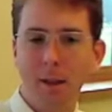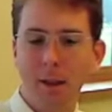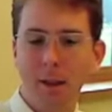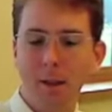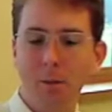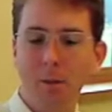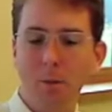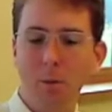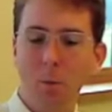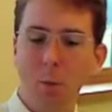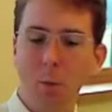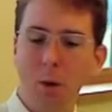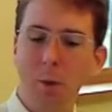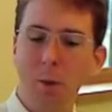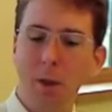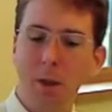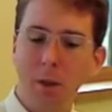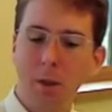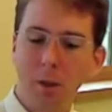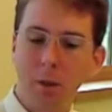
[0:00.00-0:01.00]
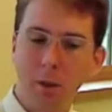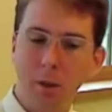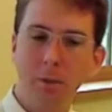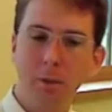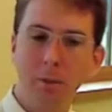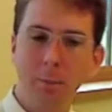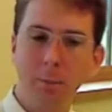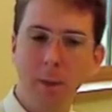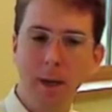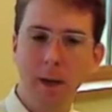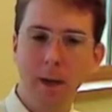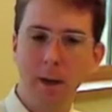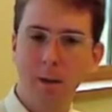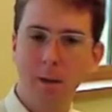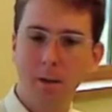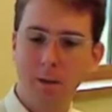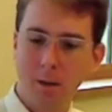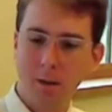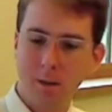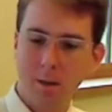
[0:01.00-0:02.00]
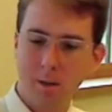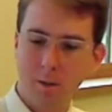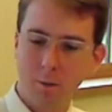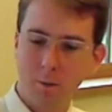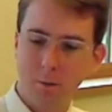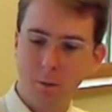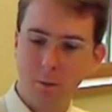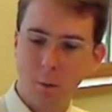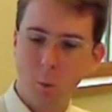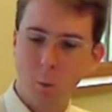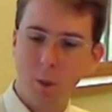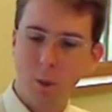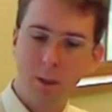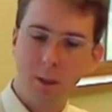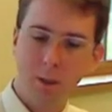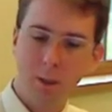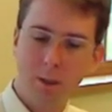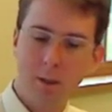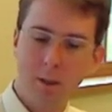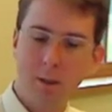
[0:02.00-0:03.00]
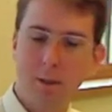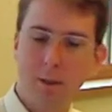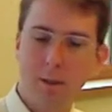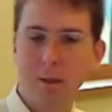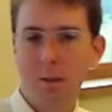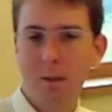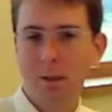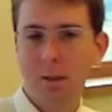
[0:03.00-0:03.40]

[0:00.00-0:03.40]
that what we can learn from hackers is sort of a willingness